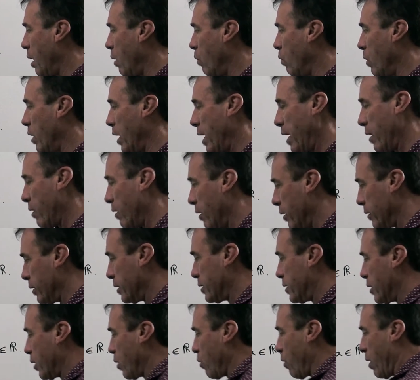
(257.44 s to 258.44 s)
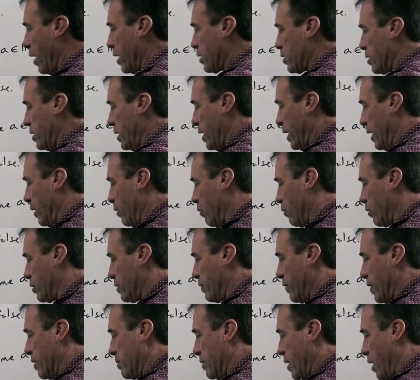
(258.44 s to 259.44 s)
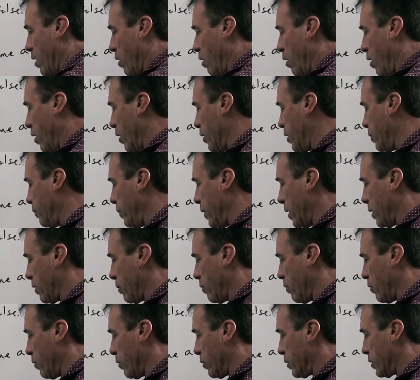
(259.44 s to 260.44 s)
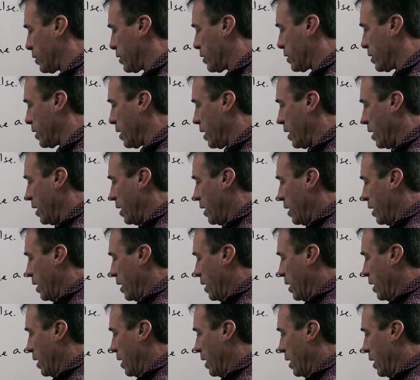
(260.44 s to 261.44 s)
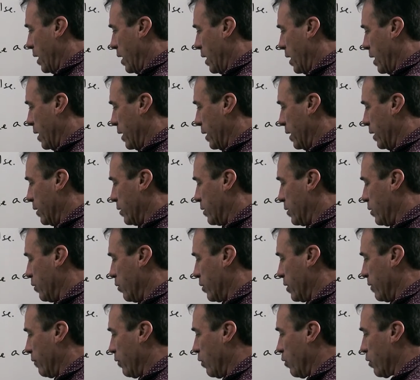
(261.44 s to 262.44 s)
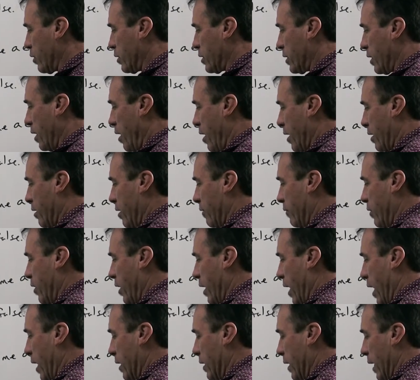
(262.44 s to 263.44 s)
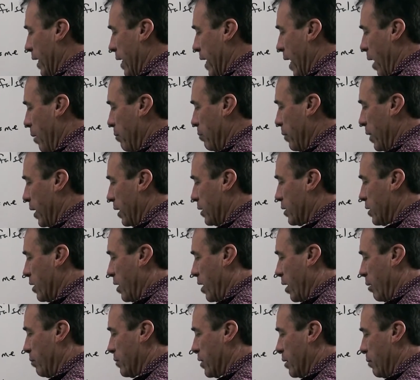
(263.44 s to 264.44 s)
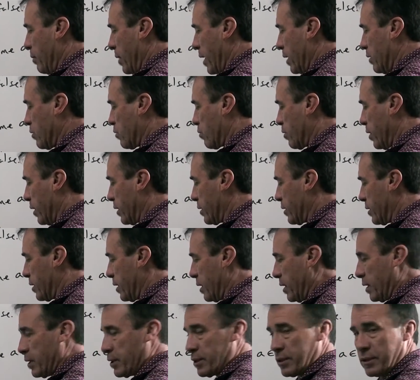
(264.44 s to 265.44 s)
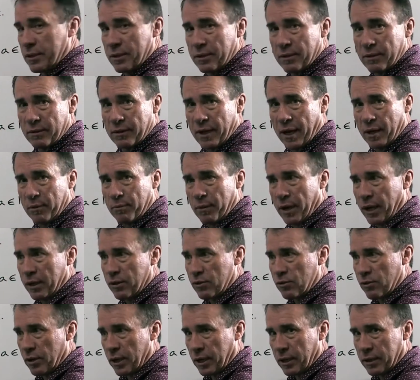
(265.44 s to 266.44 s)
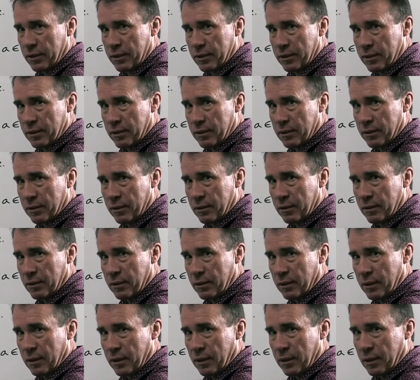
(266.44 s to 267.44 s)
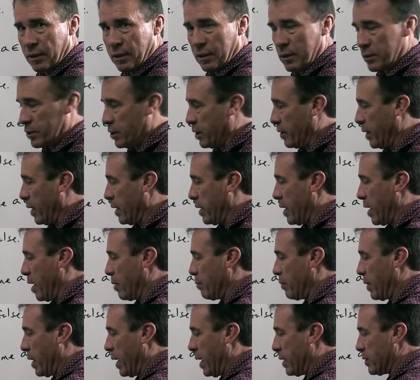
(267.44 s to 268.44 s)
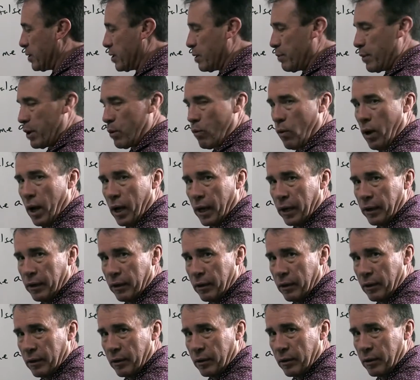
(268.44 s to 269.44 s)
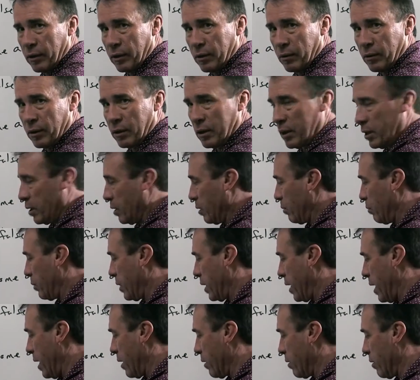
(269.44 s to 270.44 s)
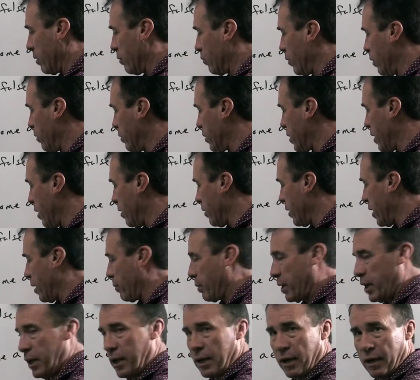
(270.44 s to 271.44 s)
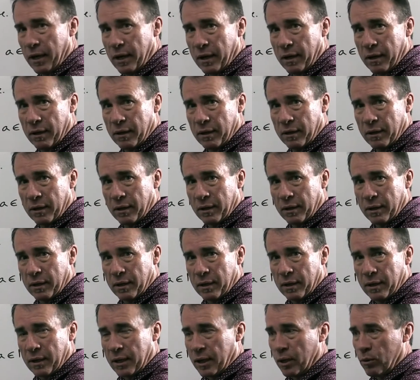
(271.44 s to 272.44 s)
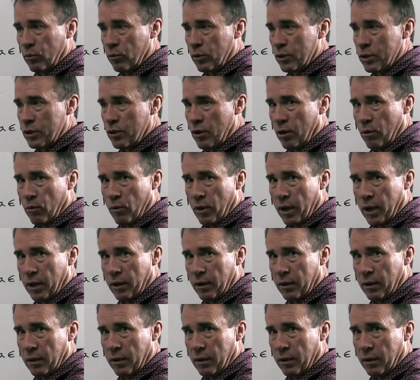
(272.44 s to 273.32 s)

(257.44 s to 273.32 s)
Well, hang on, this equation here looks very odd because it sort of looks like I've got a number times a matrix is that matrix. So that number has to be 1. But hang on, we were told up here it was not 1.